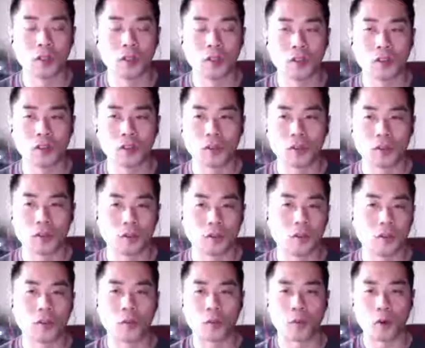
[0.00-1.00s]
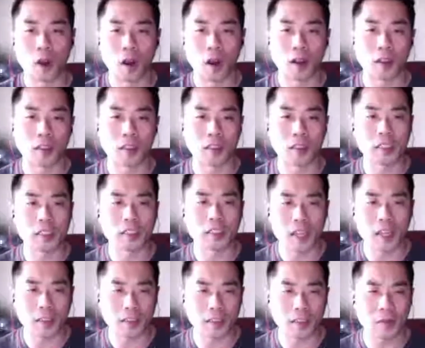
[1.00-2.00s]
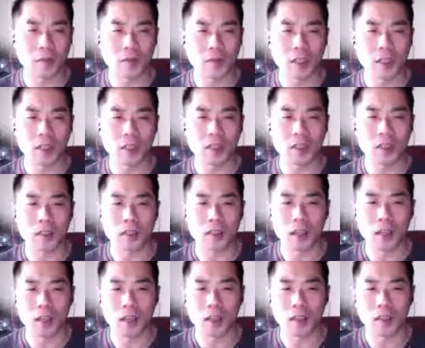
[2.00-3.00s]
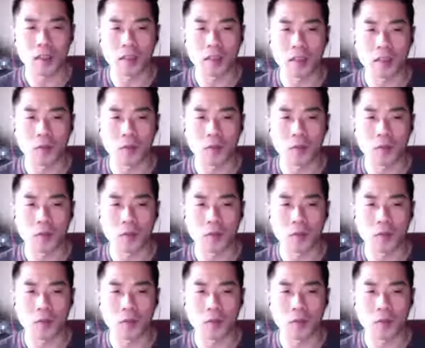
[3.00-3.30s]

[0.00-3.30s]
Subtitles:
their products. Is that something that,